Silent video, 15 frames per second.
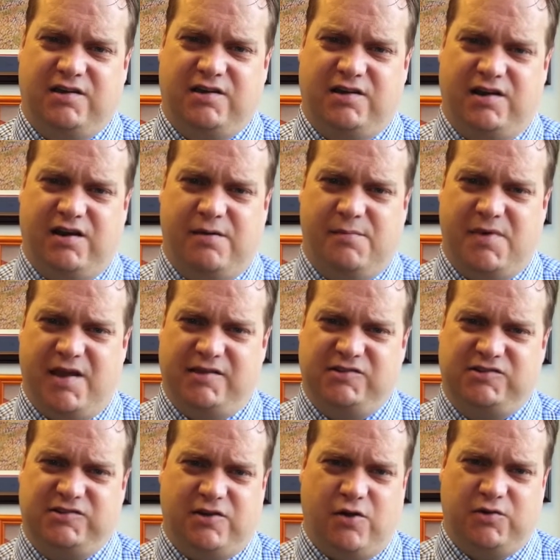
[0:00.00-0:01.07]
And
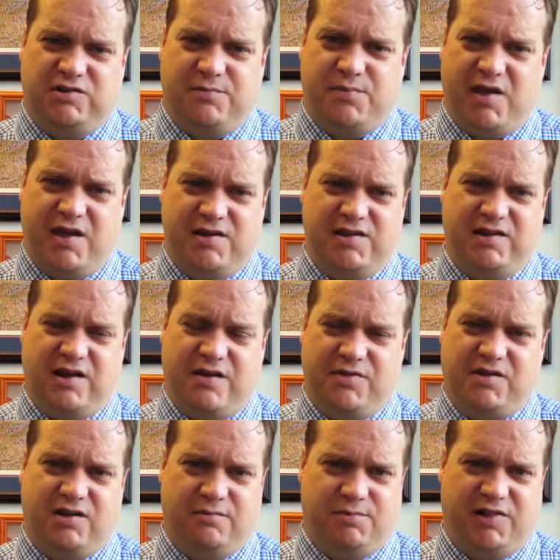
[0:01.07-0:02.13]
so depending on
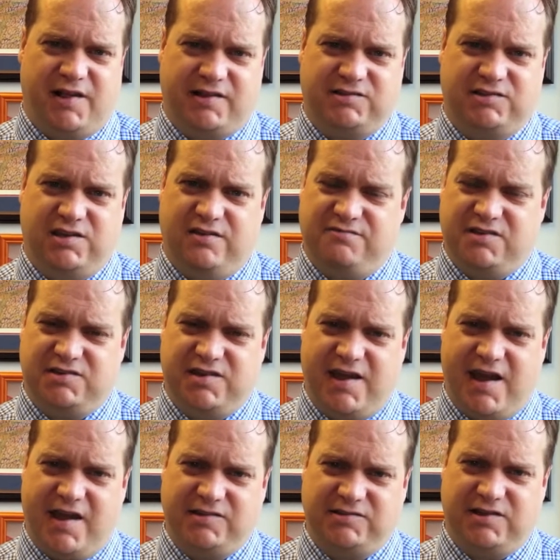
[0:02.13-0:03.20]
the complexity of the
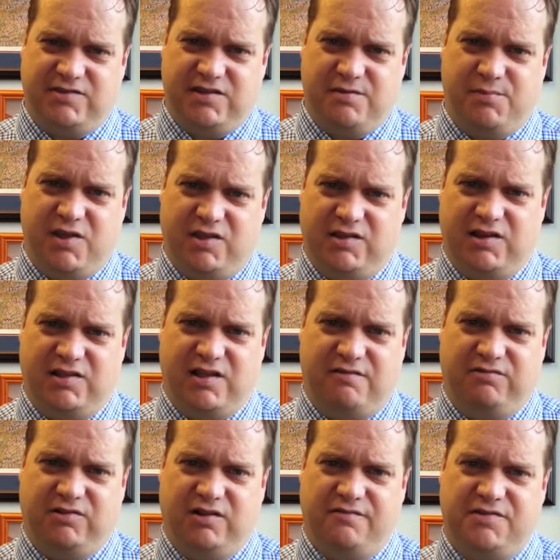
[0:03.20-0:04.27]
task and the ability
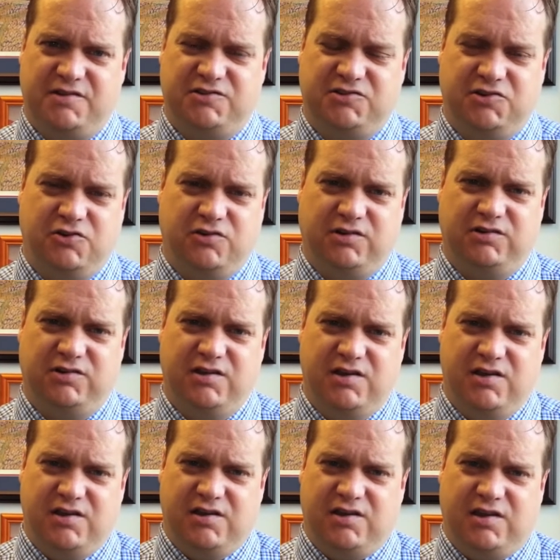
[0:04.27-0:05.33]
level of the student,
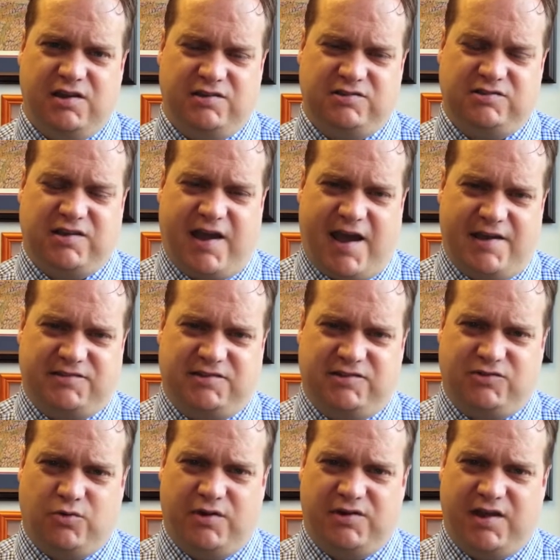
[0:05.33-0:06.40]
each task is
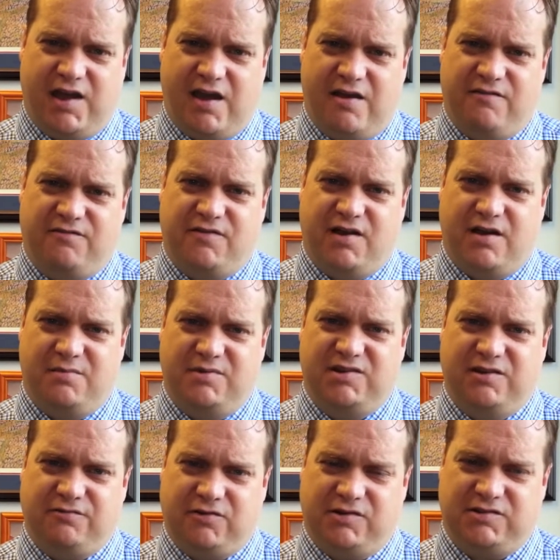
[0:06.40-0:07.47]
going to have
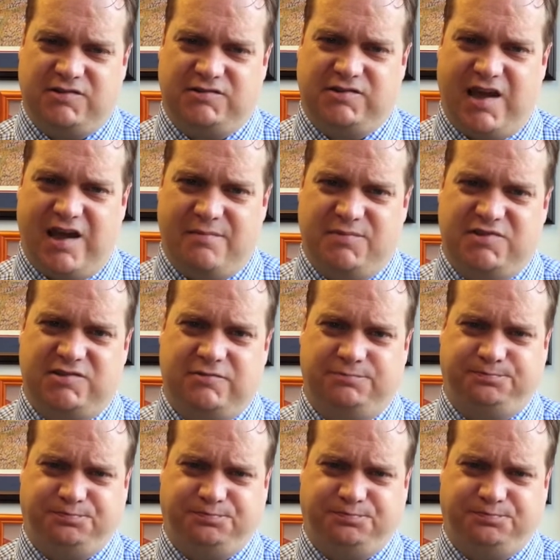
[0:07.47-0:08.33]
different steps.